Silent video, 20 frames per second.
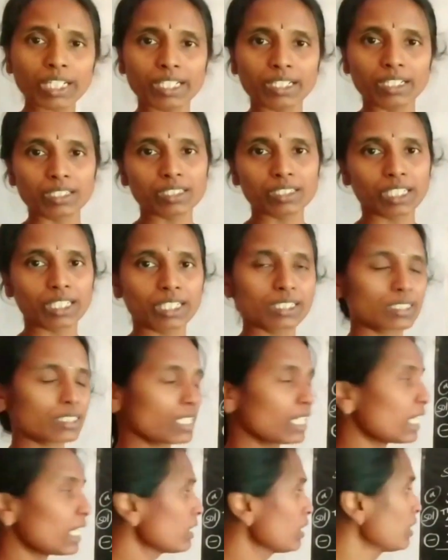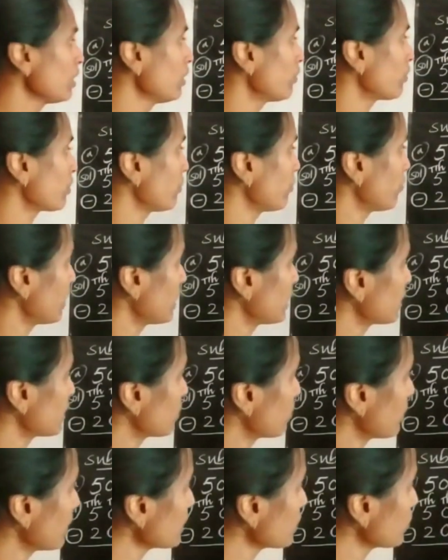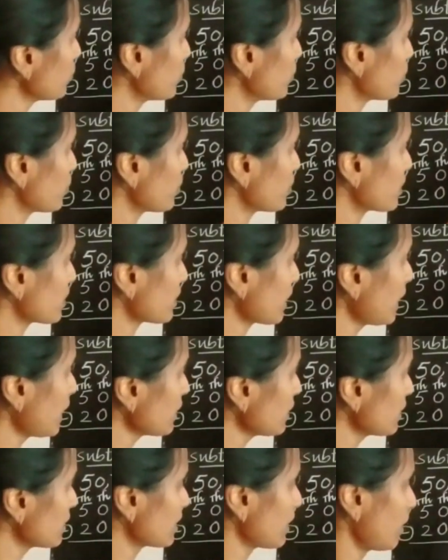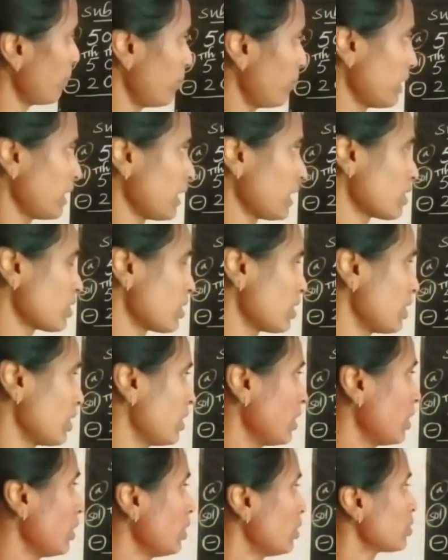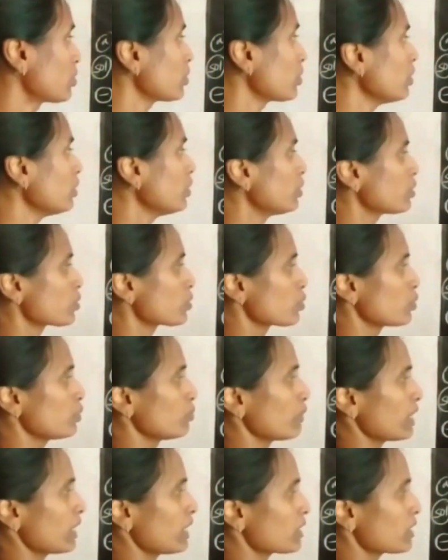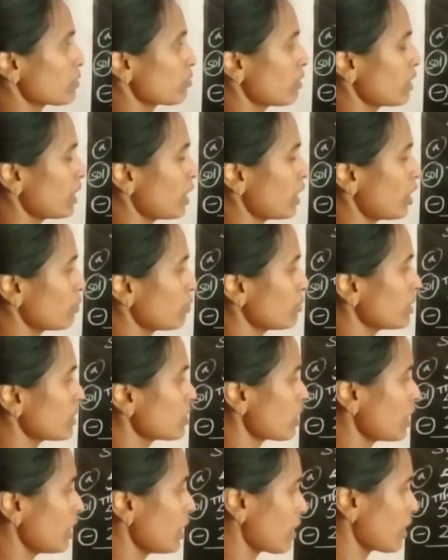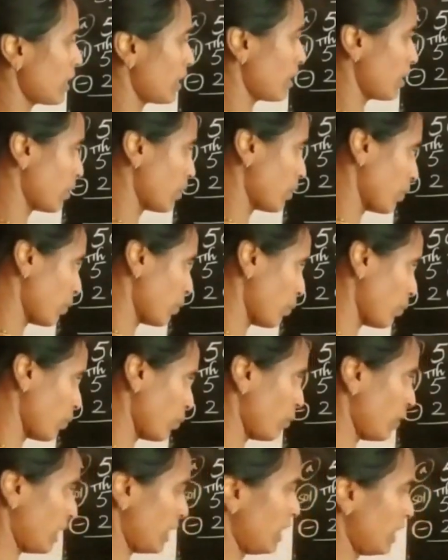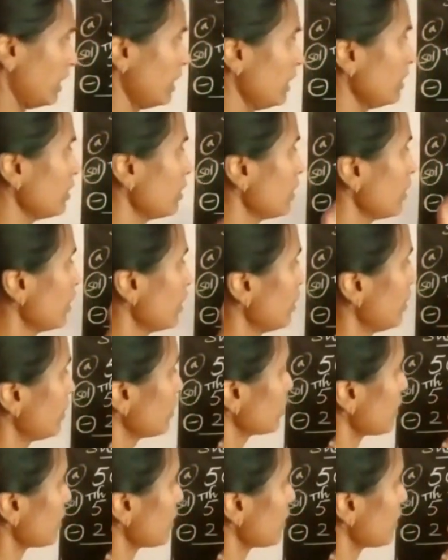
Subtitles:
shall I start? From ones place, we should start subtraction. So, 2 minus 1, how much children? 1. 3